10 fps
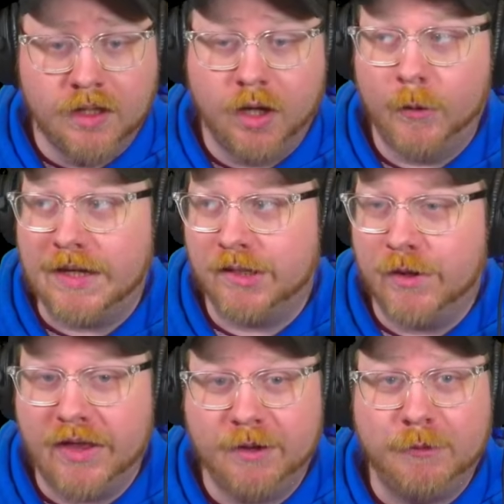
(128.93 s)
All right, so
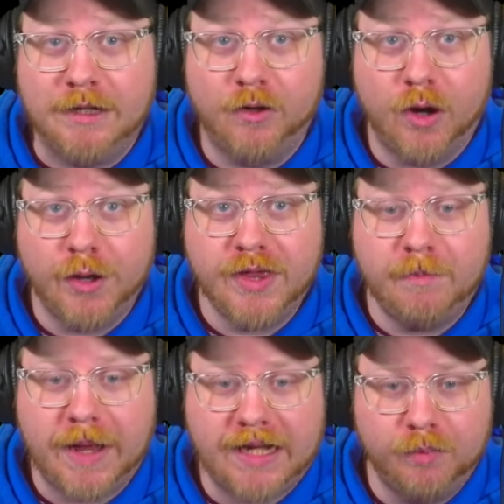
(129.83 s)
now that we are on the
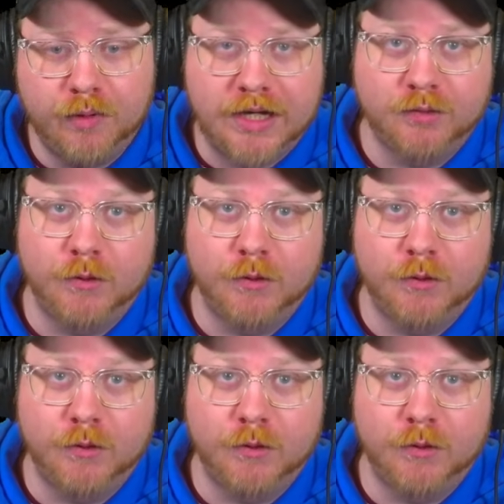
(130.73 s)
beta branch,